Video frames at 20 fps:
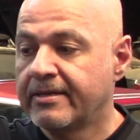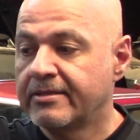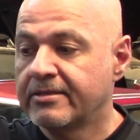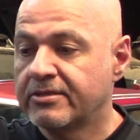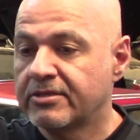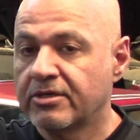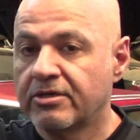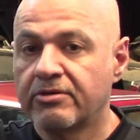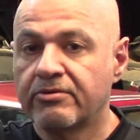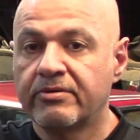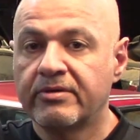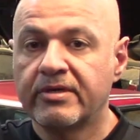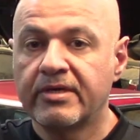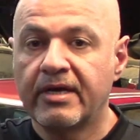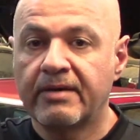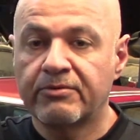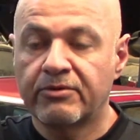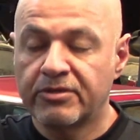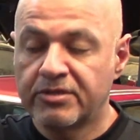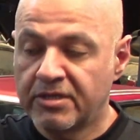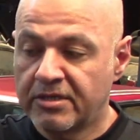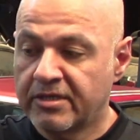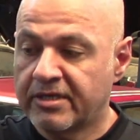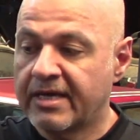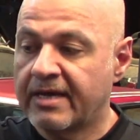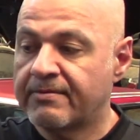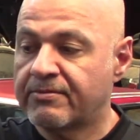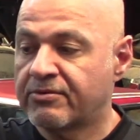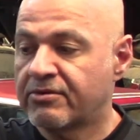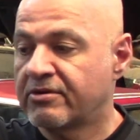So I'm going to turn the
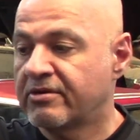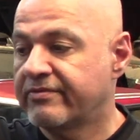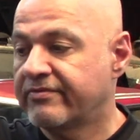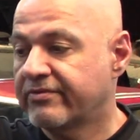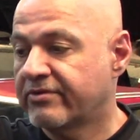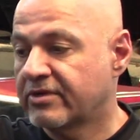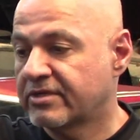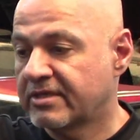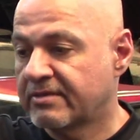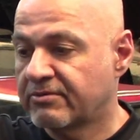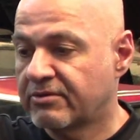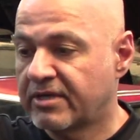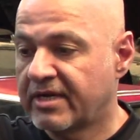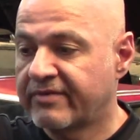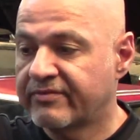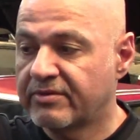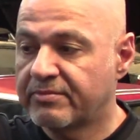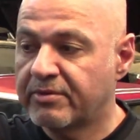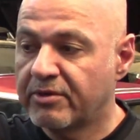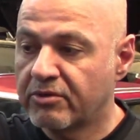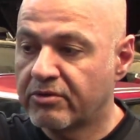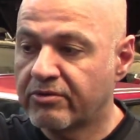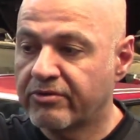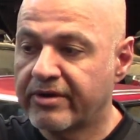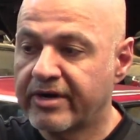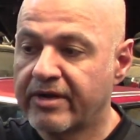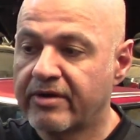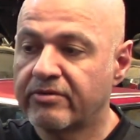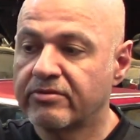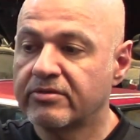camera off because I'm going to have to poke
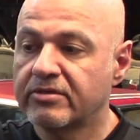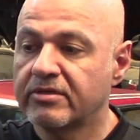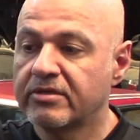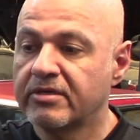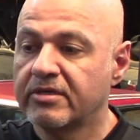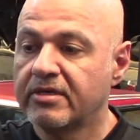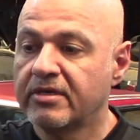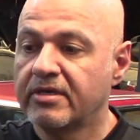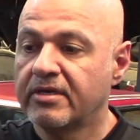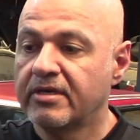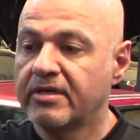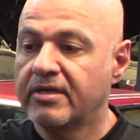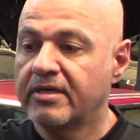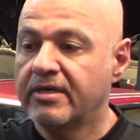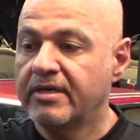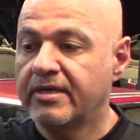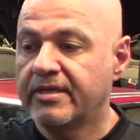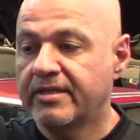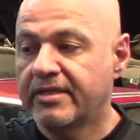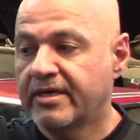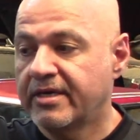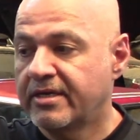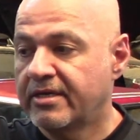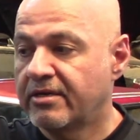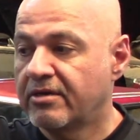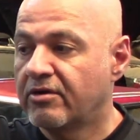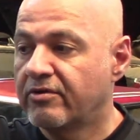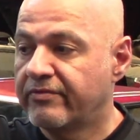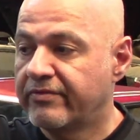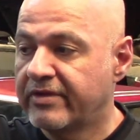around, and then
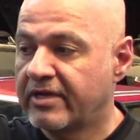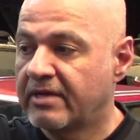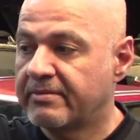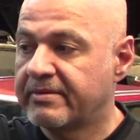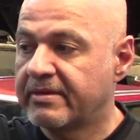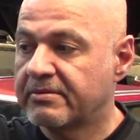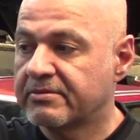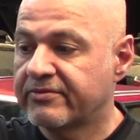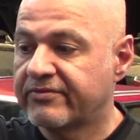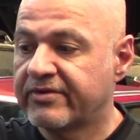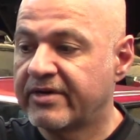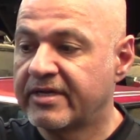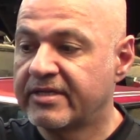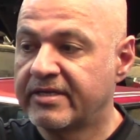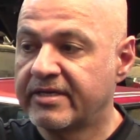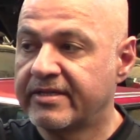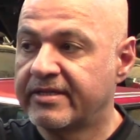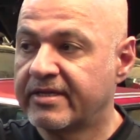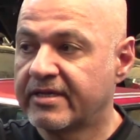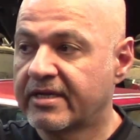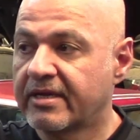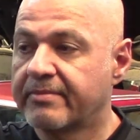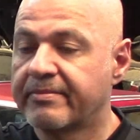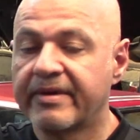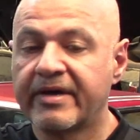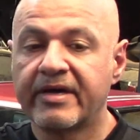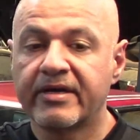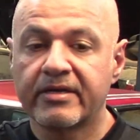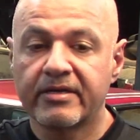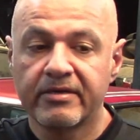hopefully I'll be able to find it and then get
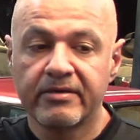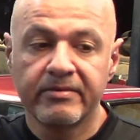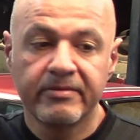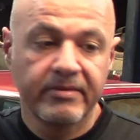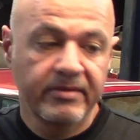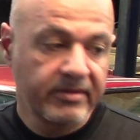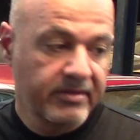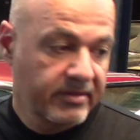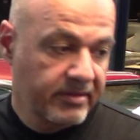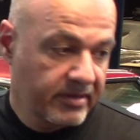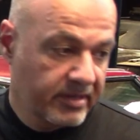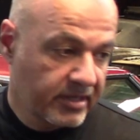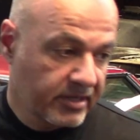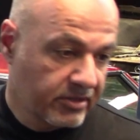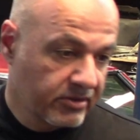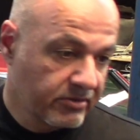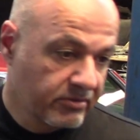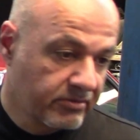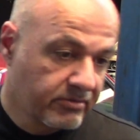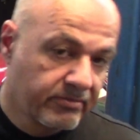back. Thank you.